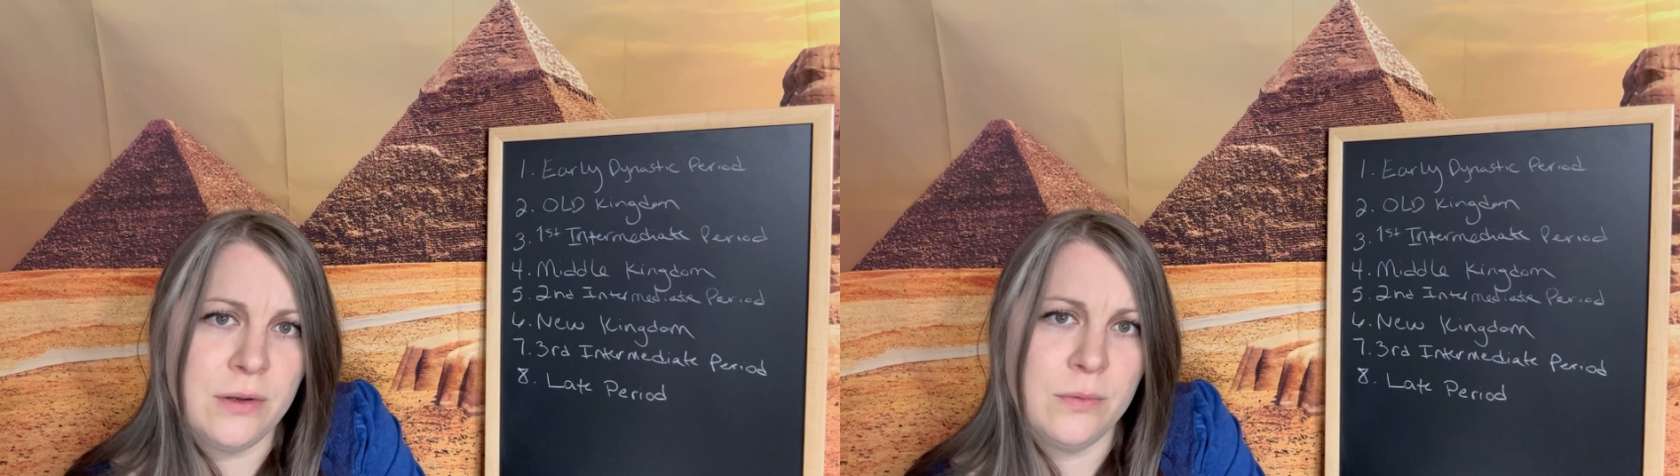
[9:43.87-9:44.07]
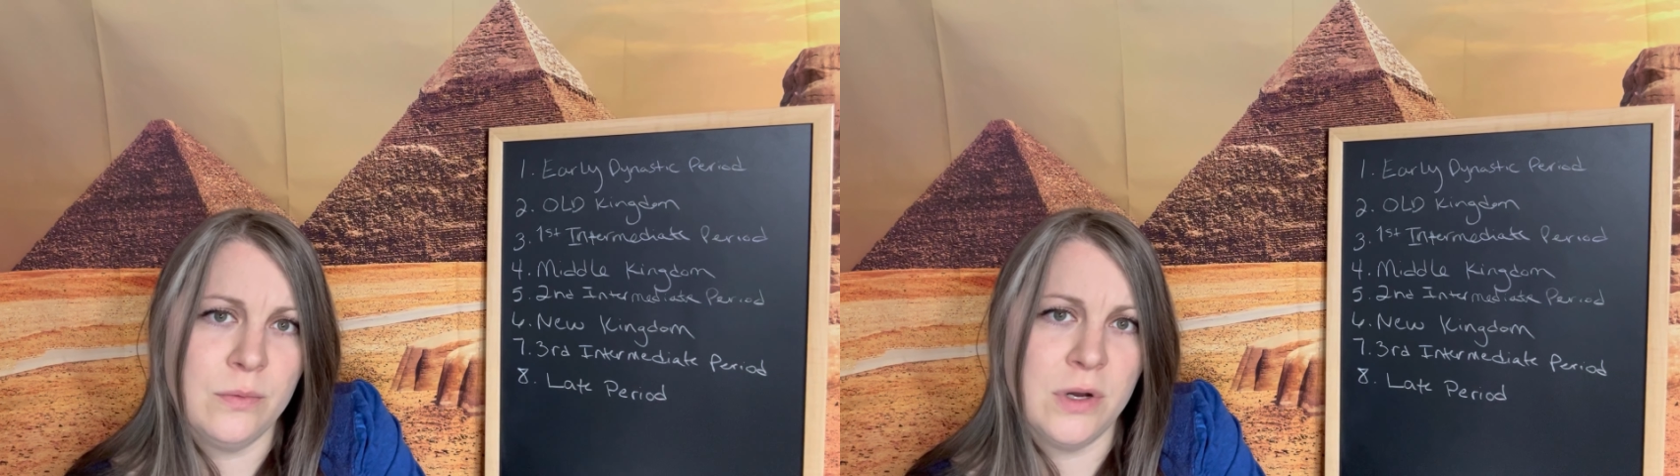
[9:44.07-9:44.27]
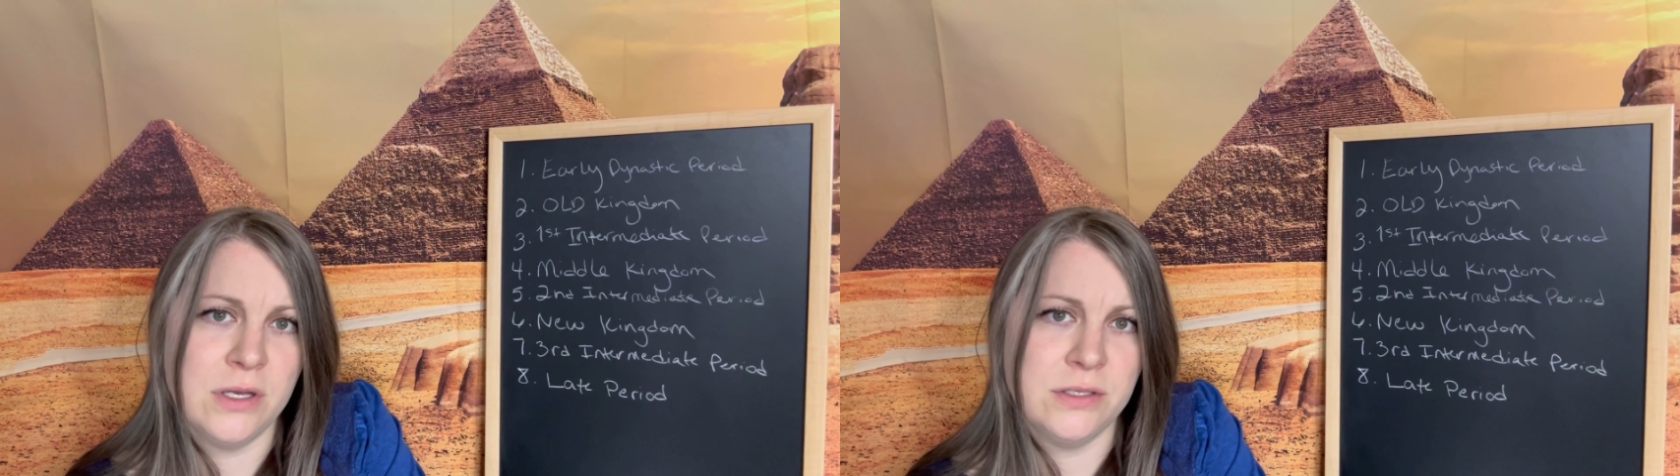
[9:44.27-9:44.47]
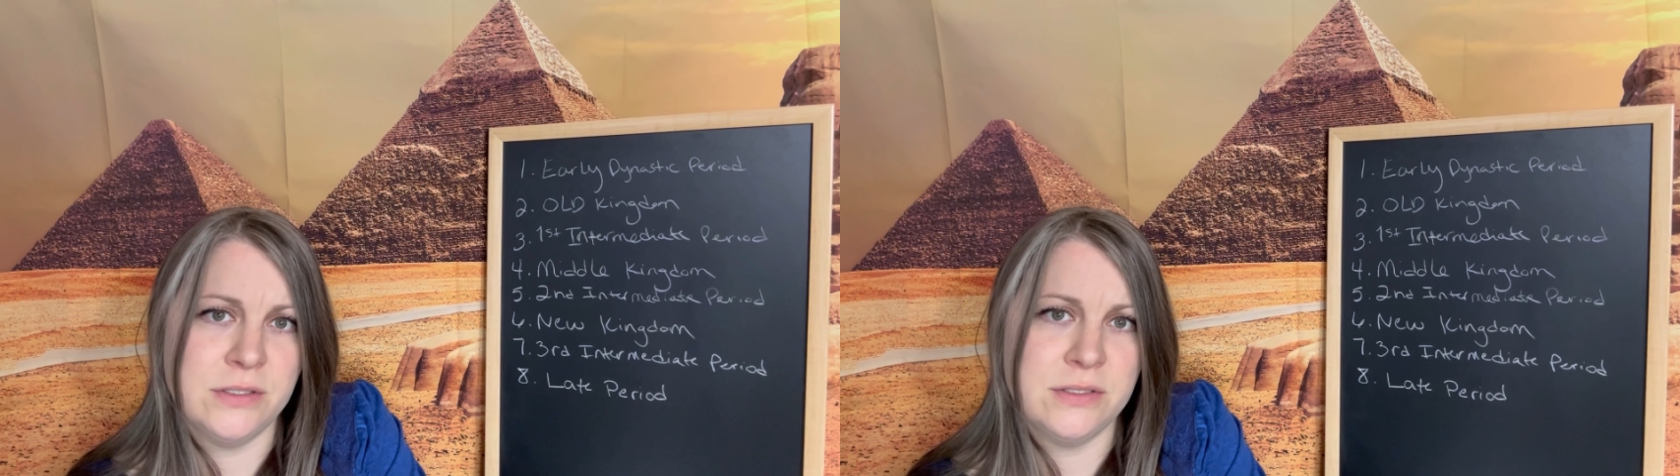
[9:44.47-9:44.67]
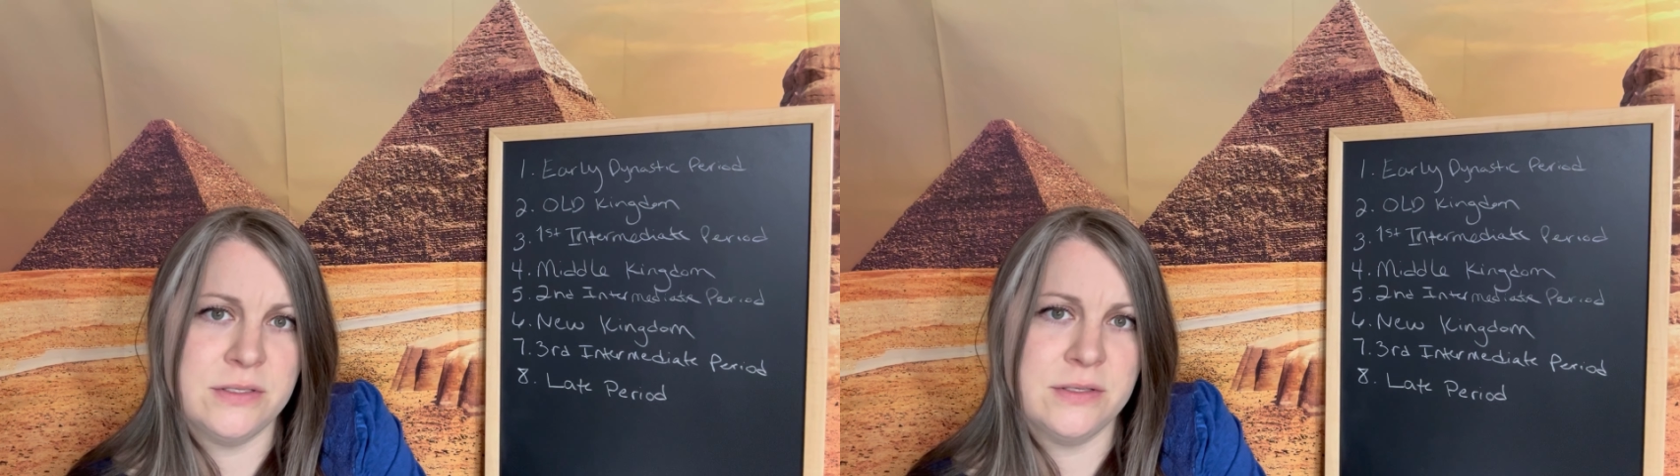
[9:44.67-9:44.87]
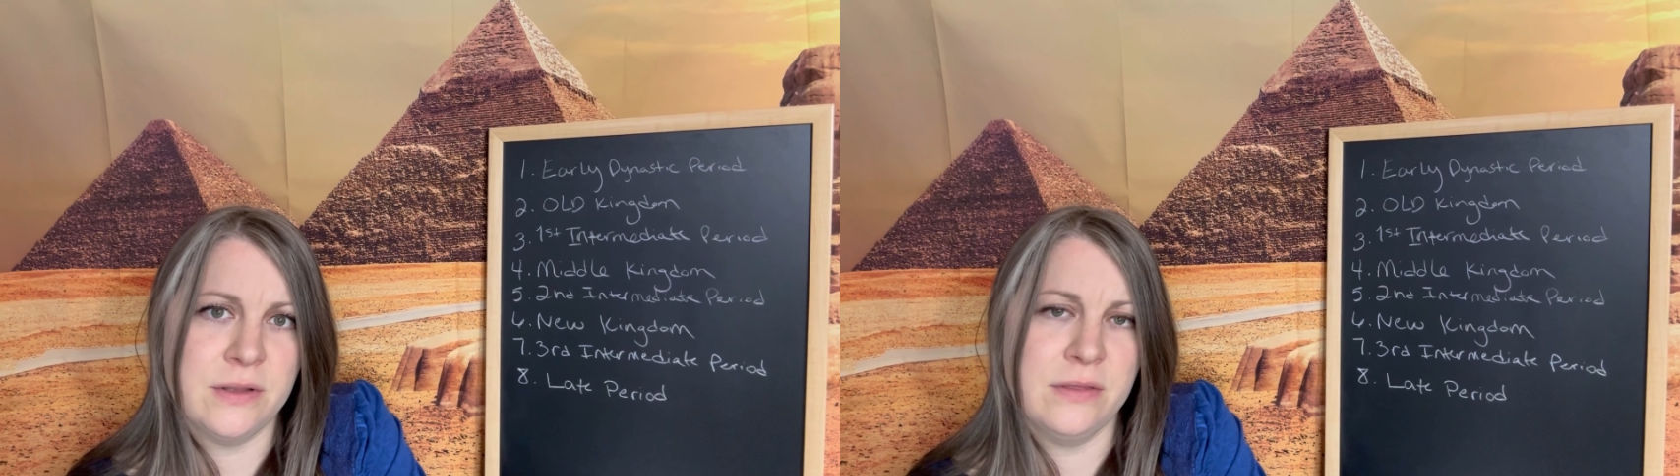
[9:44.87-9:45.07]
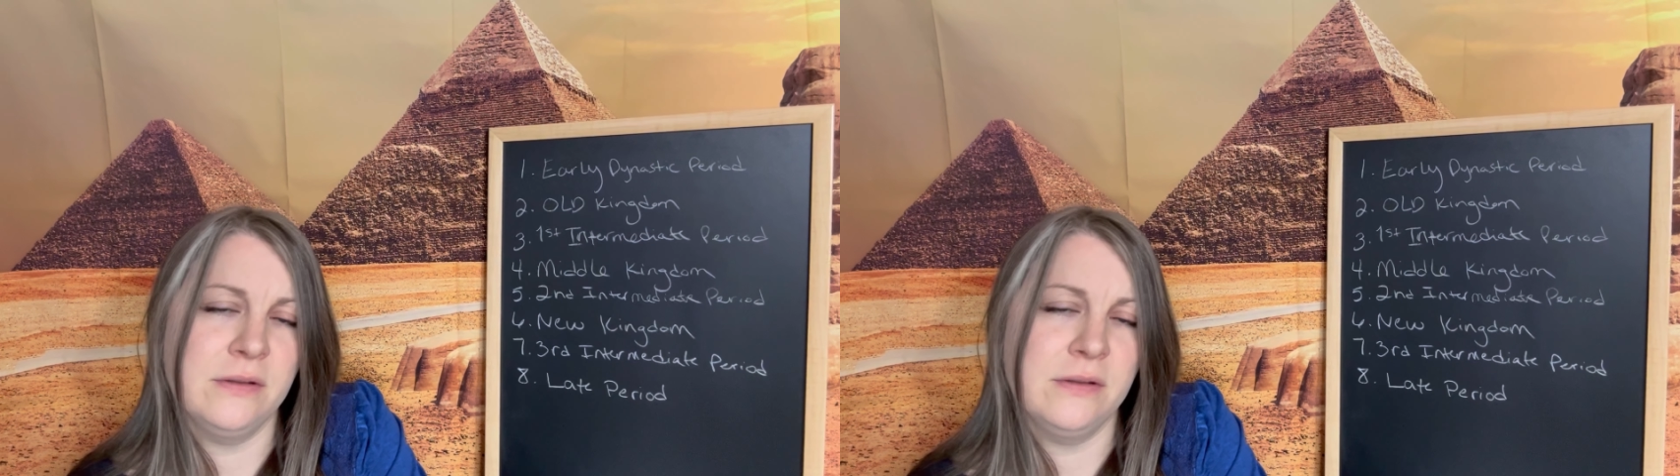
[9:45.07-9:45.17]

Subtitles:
was the